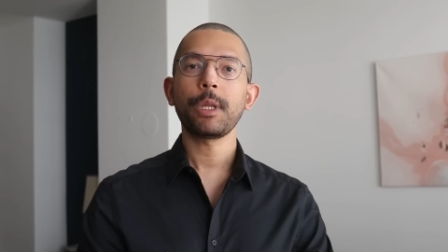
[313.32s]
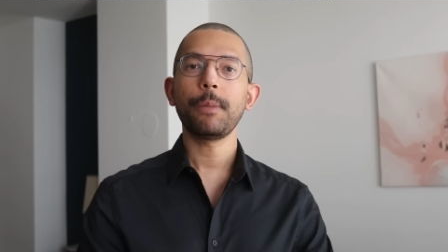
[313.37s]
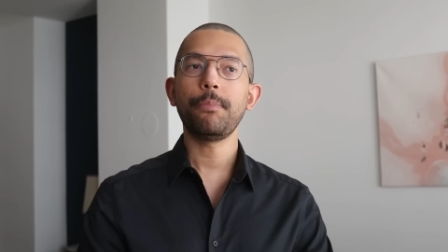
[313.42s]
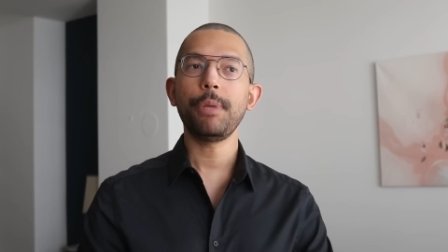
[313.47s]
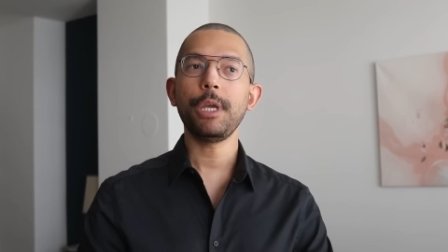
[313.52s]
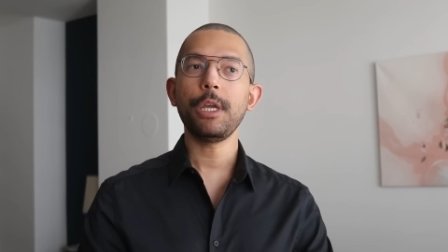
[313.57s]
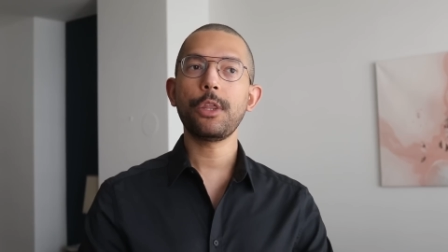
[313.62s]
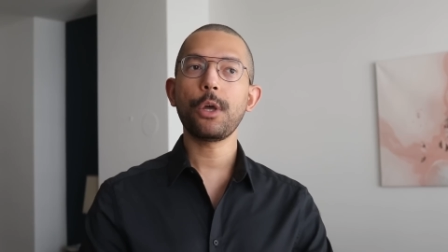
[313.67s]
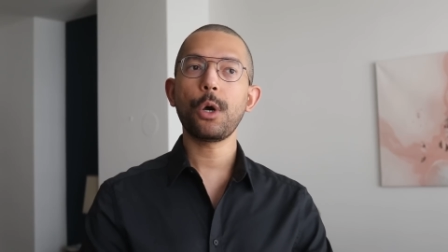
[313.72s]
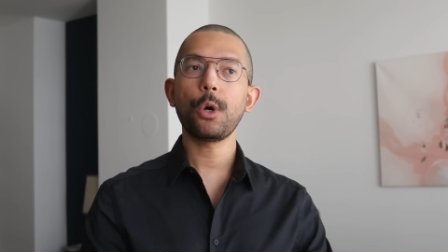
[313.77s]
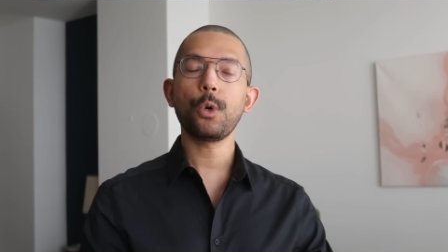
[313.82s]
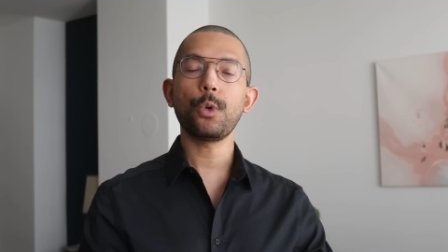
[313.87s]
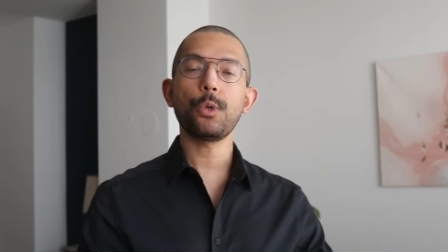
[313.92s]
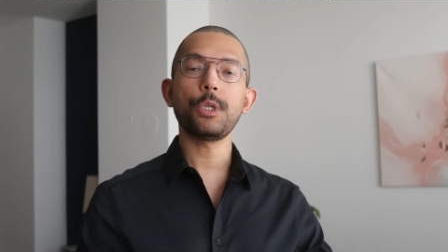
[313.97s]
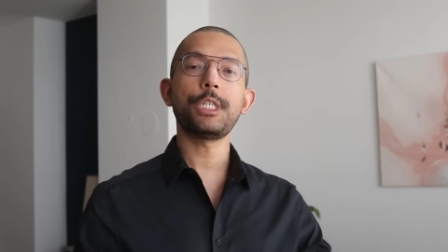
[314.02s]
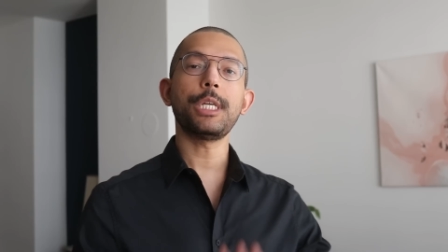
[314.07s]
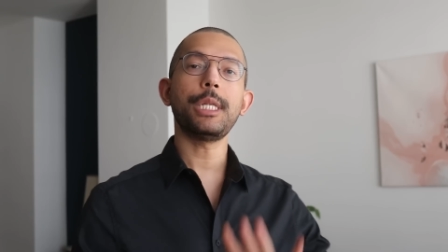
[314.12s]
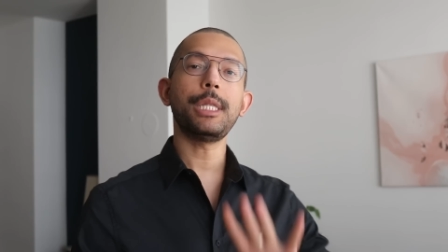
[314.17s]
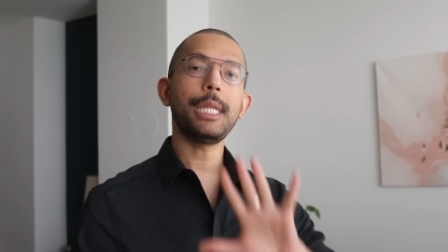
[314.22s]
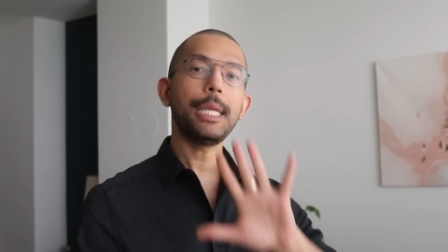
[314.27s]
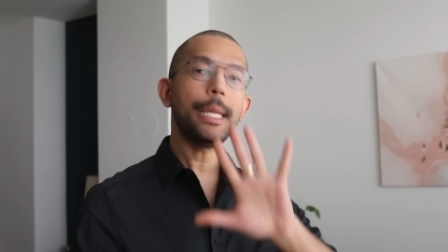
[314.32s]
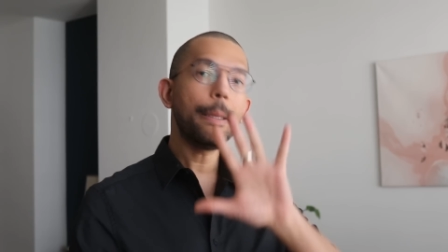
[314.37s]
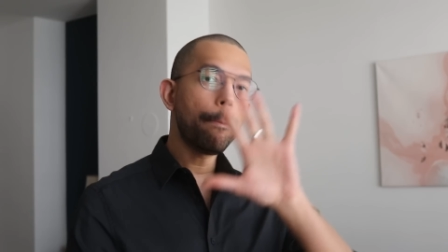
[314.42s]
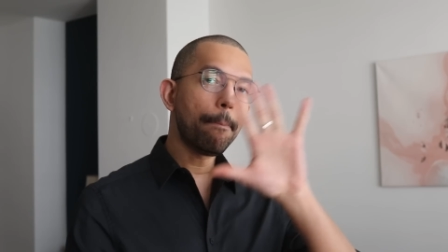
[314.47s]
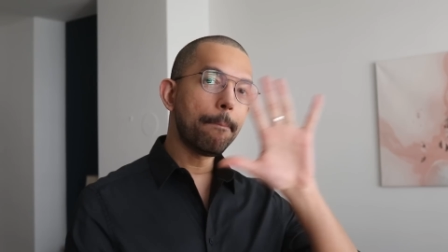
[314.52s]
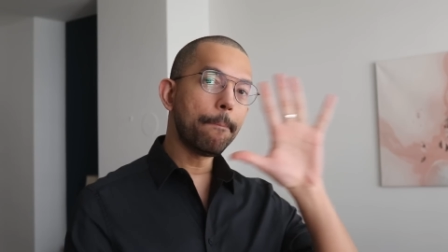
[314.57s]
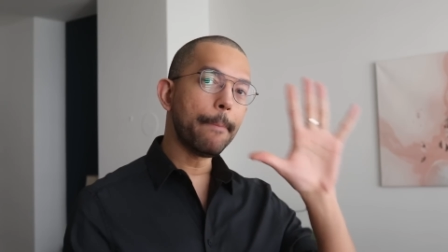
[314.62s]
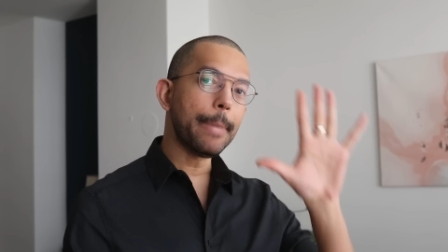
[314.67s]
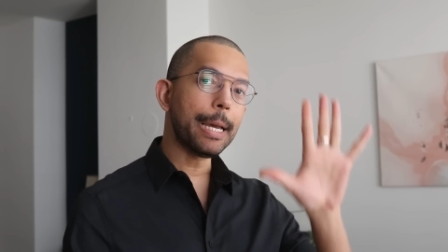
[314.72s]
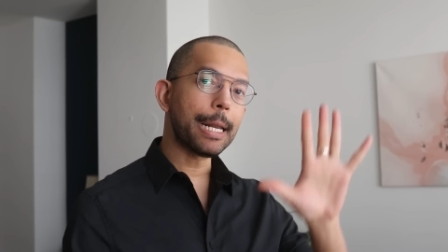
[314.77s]
be those in the
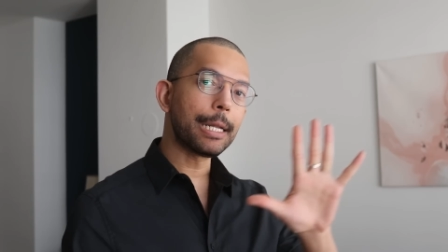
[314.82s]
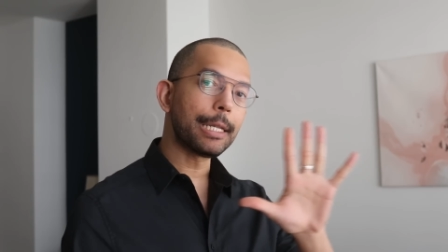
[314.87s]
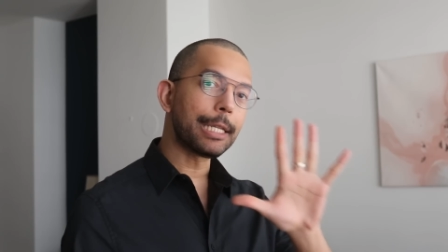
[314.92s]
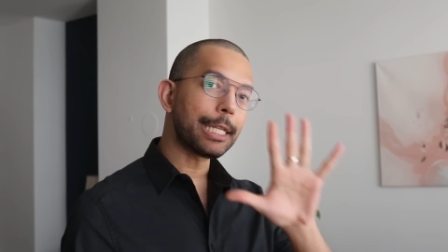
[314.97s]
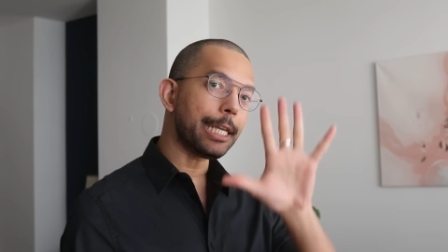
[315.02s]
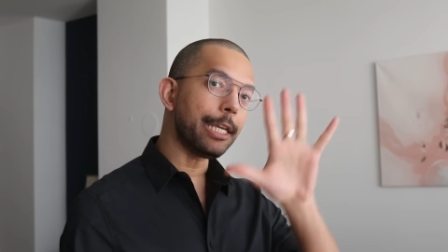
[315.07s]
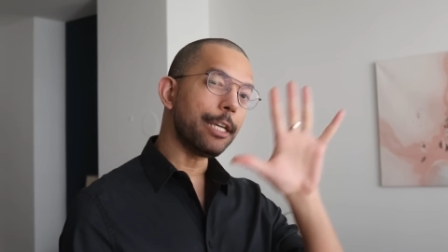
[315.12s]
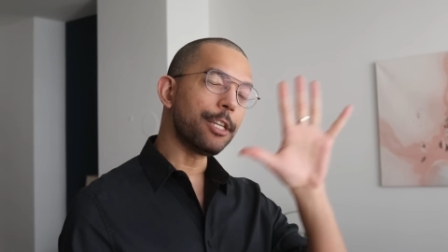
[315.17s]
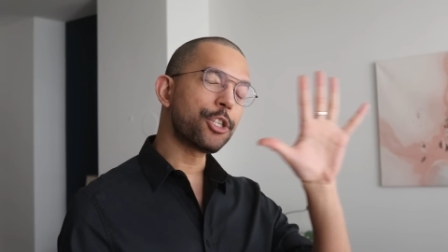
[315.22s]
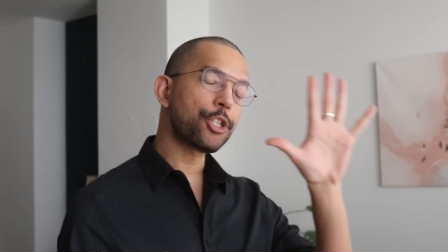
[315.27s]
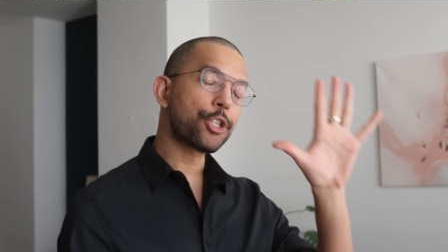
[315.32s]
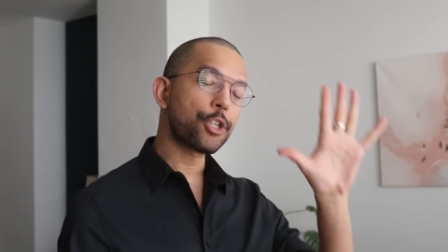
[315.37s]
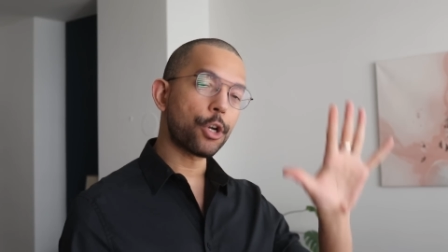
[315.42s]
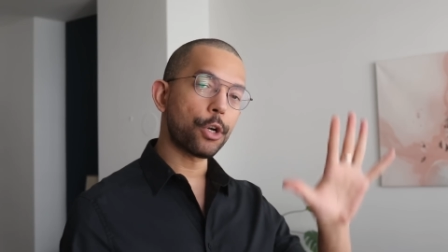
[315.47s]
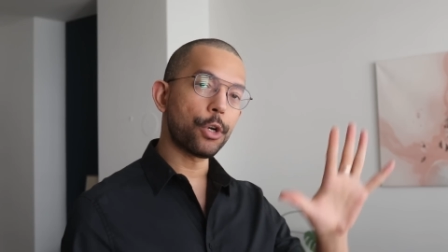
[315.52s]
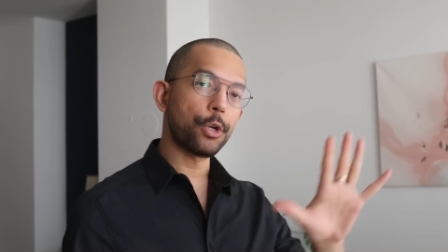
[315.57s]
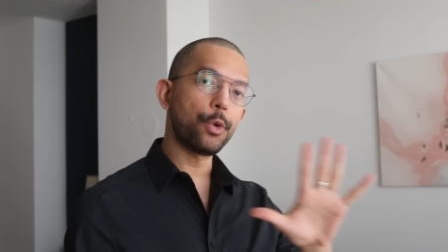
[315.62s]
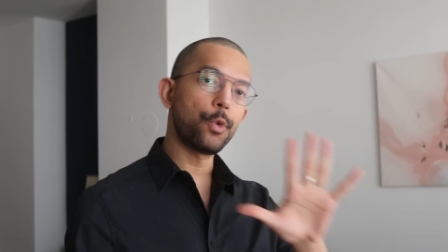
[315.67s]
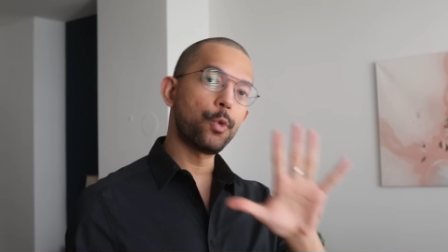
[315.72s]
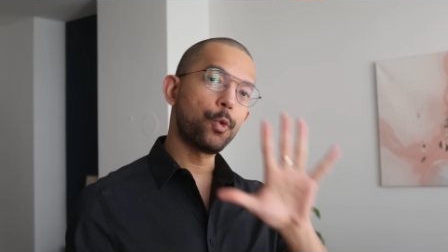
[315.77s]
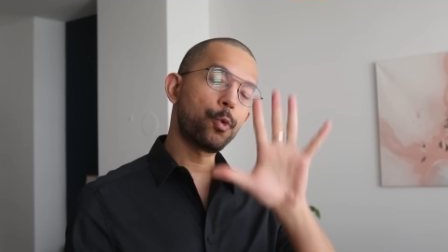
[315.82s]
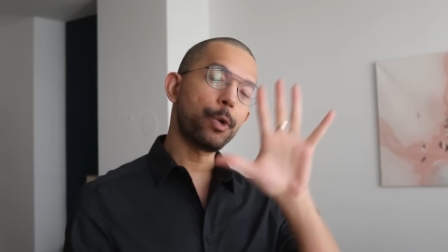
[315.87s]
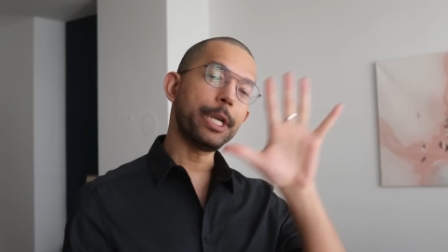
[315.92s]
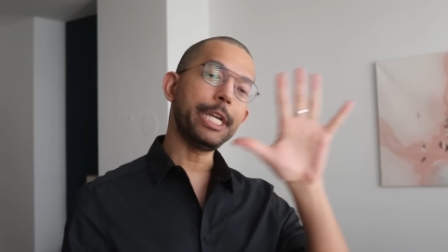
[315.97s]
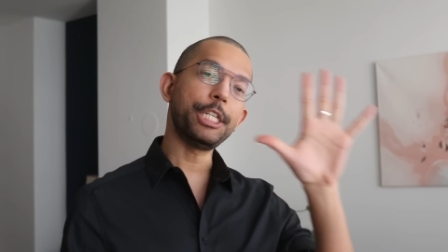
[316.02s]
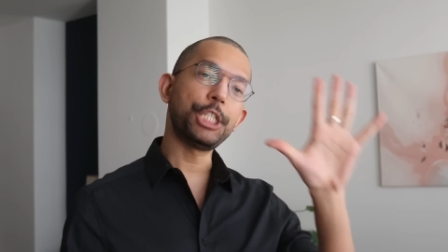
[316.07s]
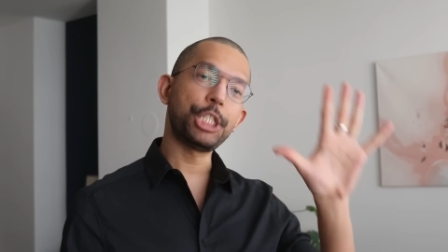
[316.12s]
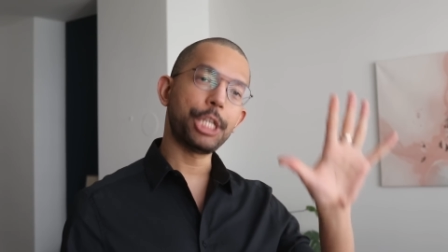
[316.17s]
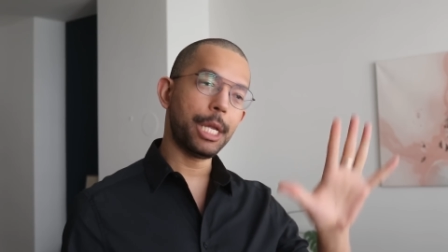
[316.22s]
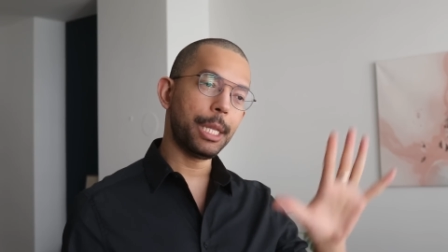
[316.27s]
Middle Eastern
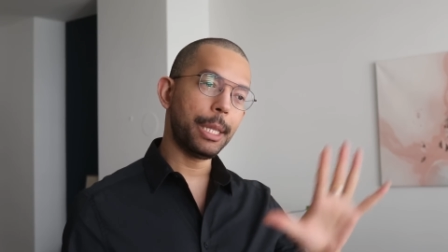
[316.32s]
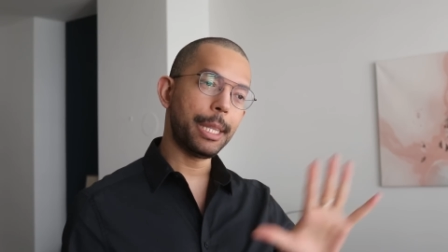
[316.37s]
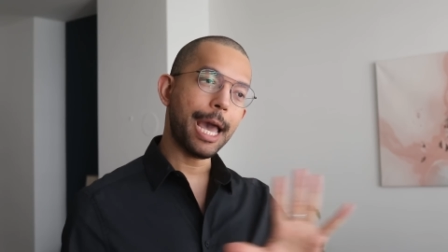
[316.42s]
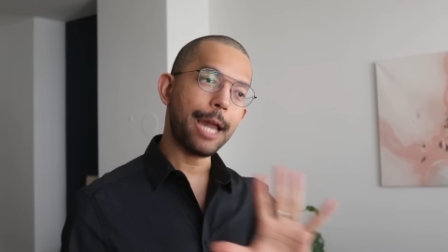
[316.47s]
region.